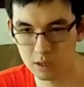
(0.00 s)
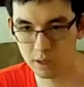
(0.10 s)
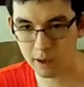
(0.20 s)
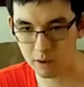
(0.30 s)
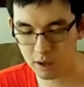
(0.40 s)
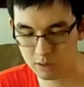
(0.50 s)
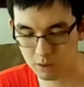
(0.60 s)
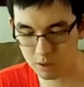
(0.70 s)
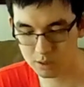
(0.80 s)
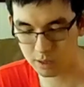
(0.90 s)
the
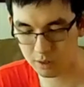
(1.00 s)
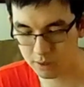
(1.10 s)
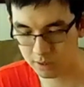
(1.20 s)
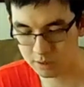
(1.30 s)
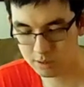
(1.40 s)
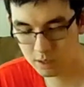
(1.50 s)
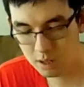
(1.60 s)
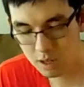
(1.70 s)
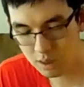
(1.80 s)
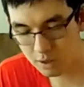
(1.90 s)
actual art style of things,
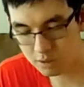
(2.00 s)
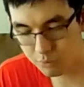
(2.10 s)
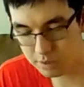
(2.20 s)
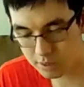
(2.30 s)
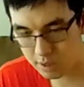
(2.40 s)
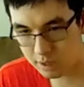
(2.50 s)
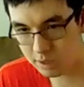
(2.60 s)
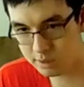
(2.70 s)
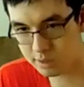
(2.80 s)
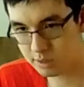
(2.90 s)
there is a reason that they
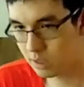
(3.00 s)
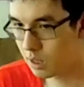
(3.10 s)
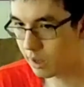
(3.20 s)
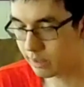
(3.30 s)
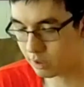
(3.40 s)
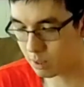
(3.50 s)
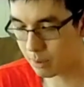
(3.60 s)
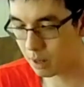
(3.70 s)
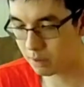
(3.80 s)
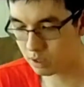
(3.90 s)
exist, and they're
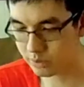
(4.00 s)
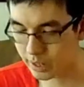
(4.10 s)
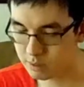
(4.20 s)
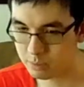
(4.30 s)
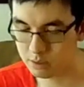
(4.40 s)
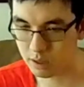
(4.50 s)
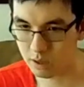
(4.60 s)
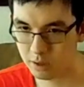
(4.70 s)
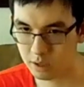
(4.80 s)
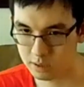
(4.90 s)
comparable, contrastable to
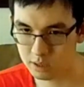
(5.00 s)
other things.